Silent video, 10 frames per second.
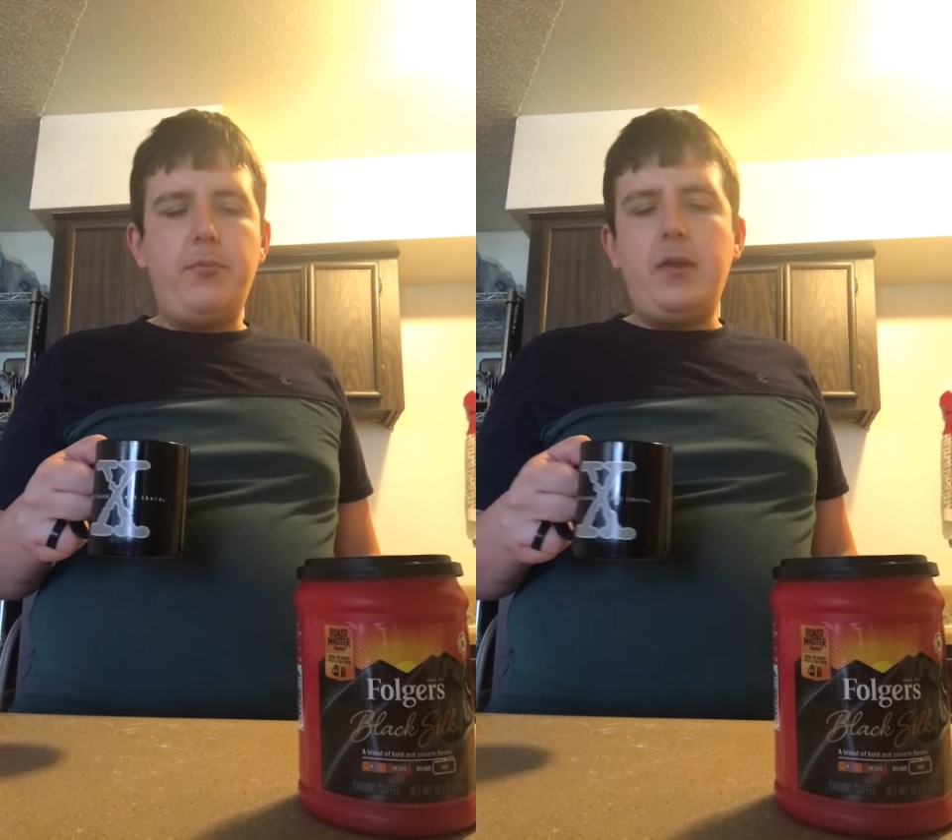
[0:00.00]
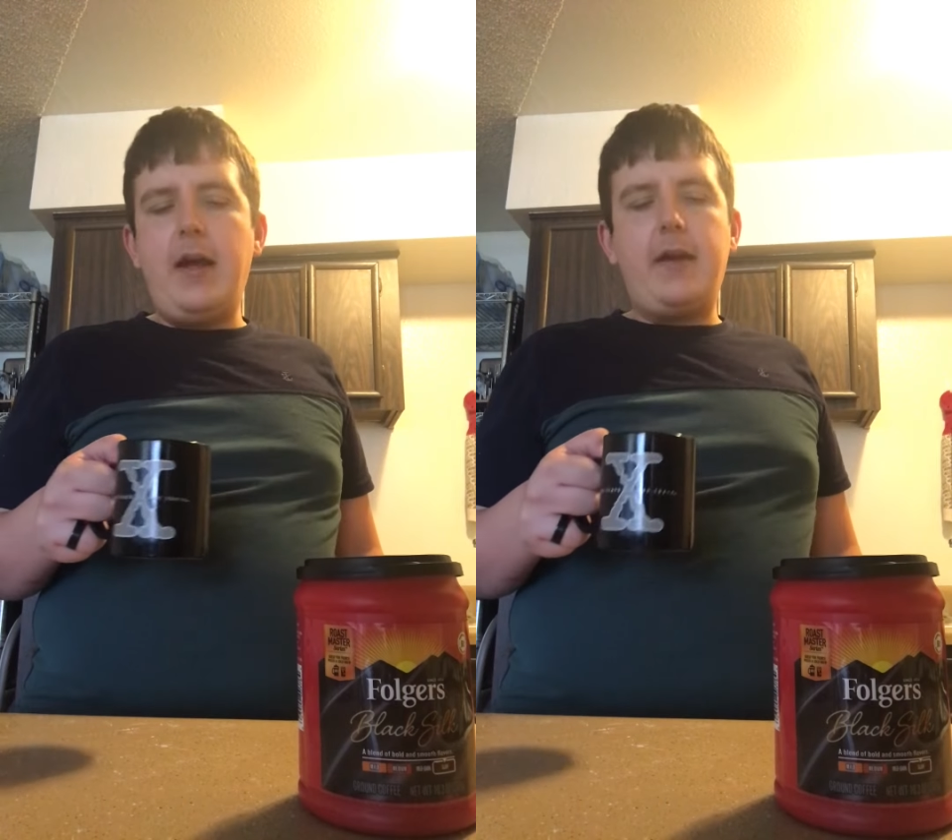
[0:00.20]

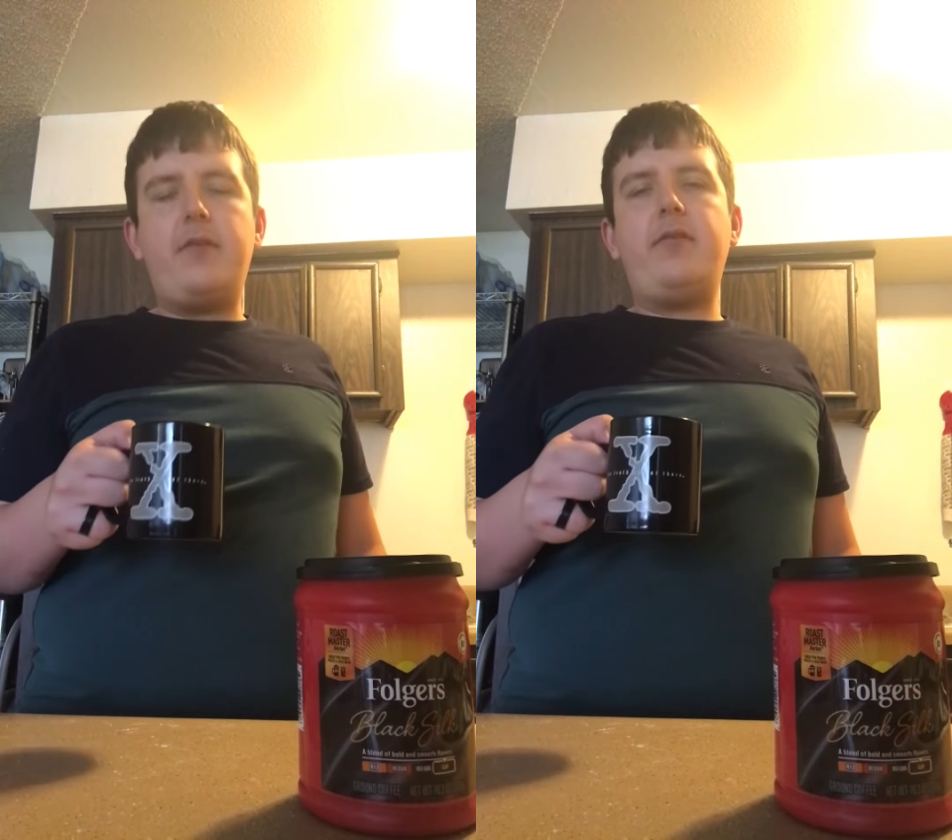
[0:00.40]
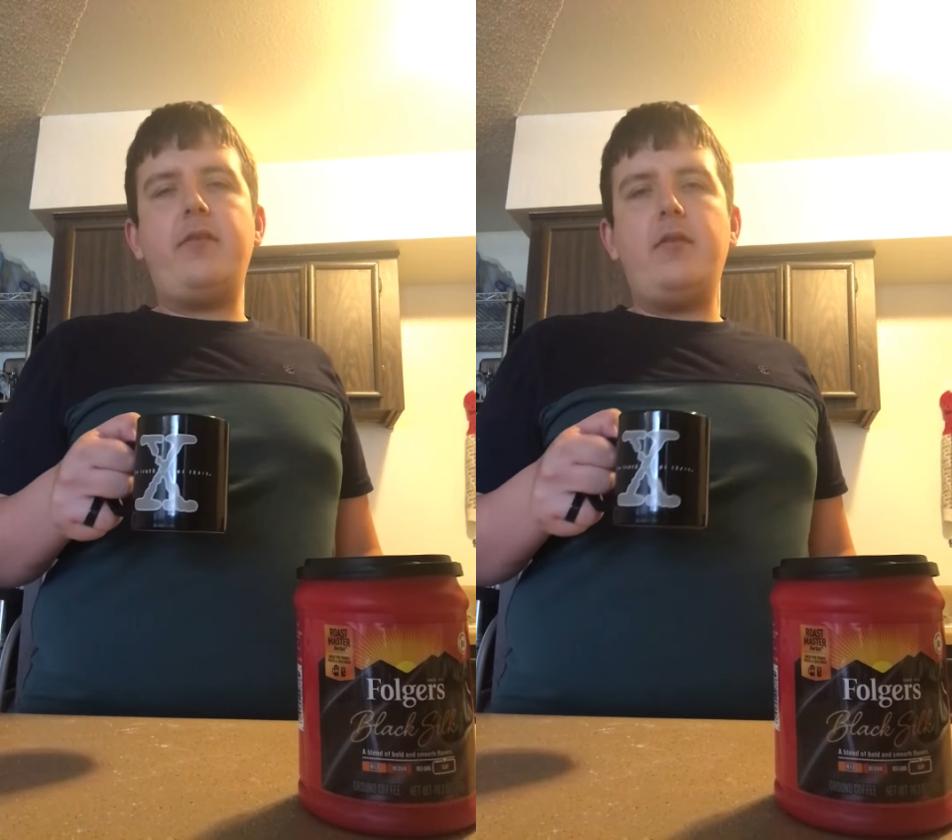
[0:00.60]
Black
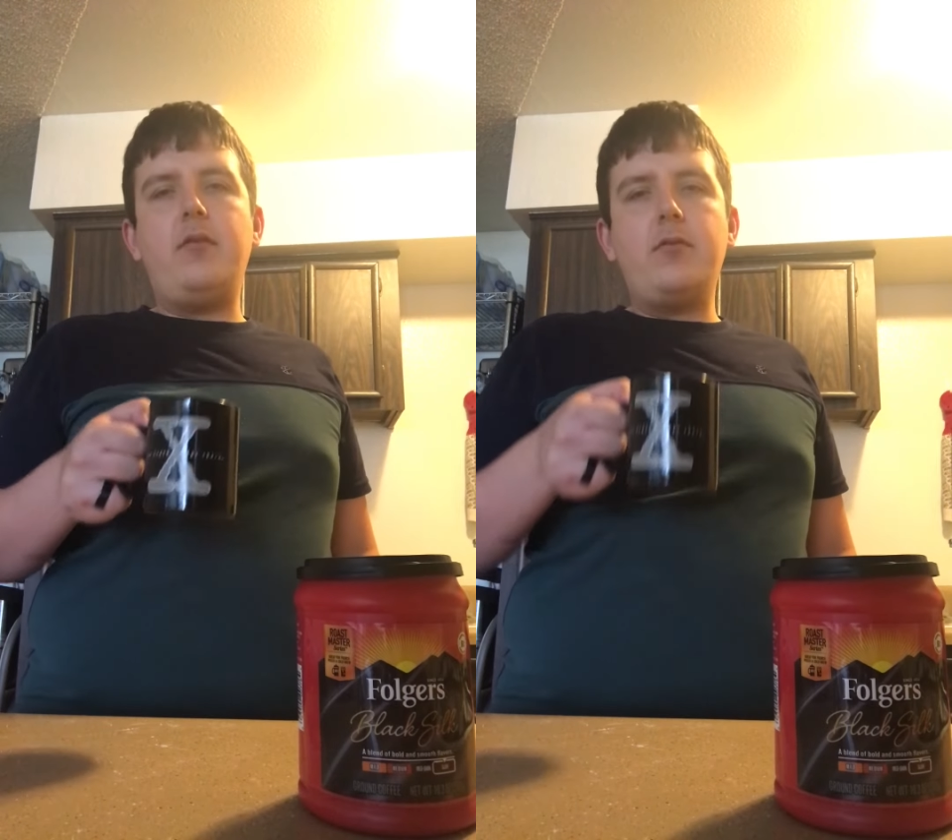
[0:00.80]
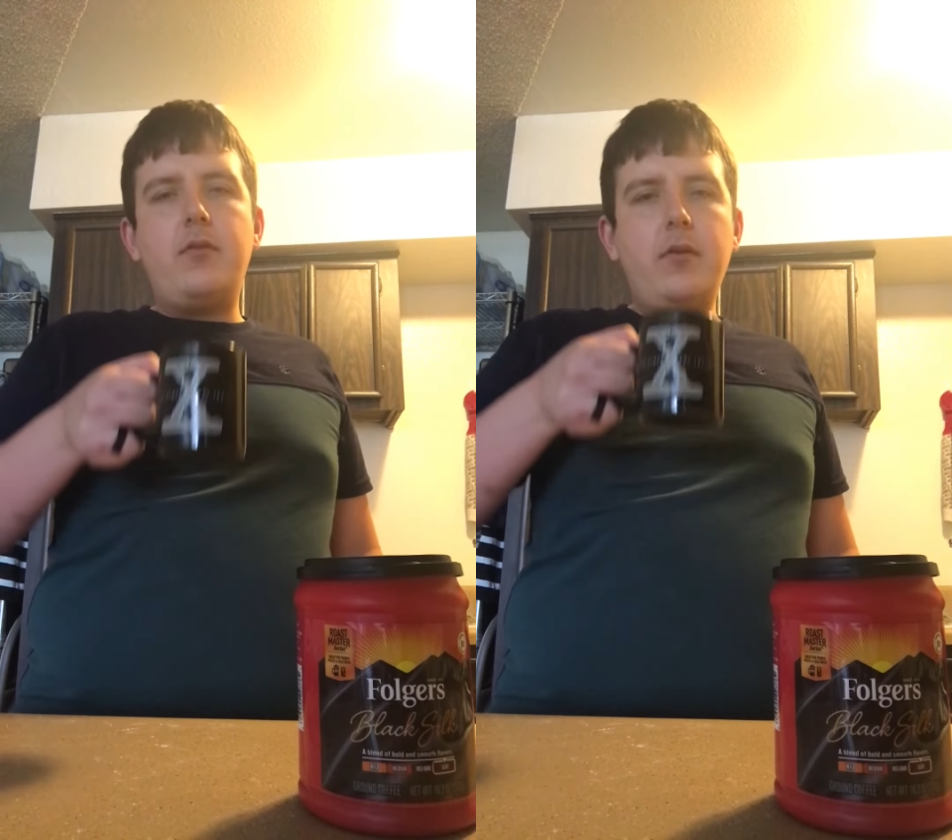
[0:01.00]

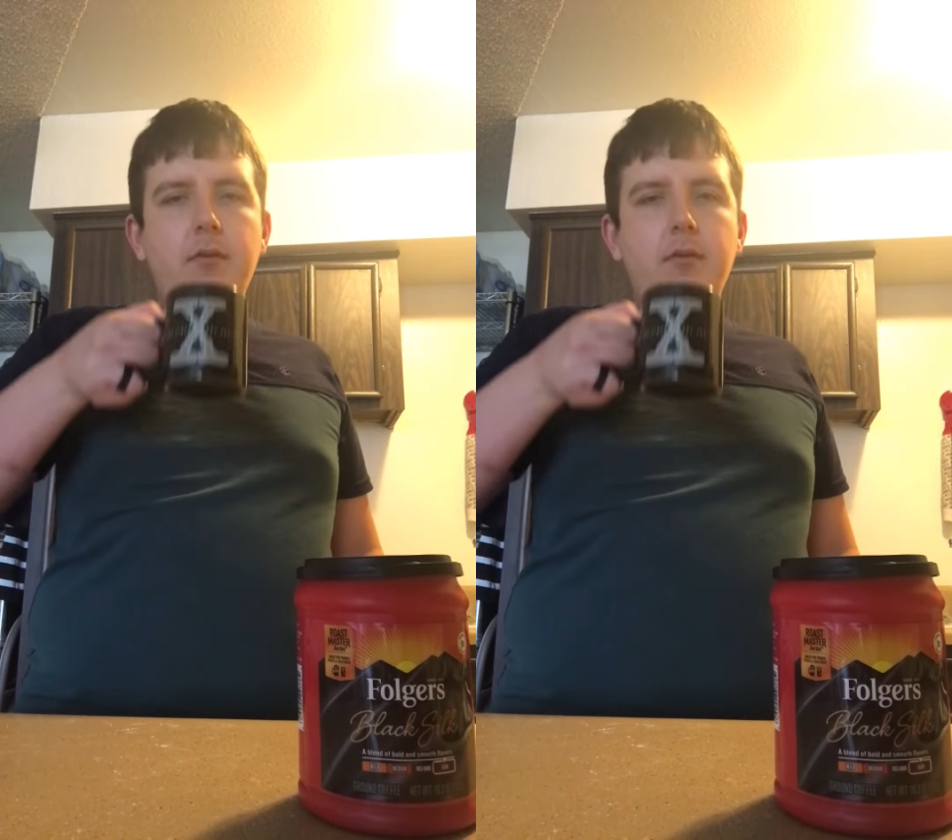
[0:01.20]
Silk.